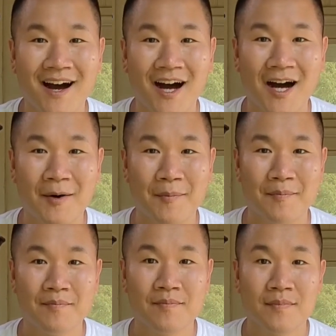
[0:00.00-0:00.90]

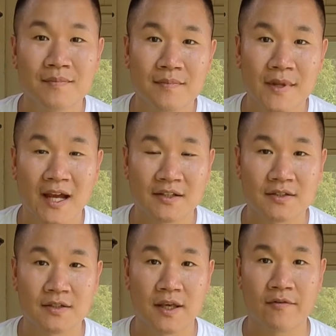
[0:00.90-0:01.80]
Yeah,
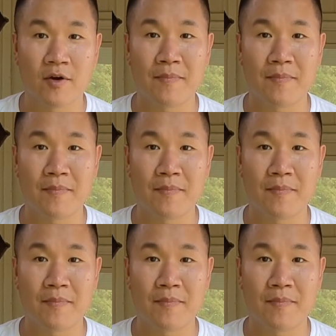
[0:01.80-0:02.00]
just to give you a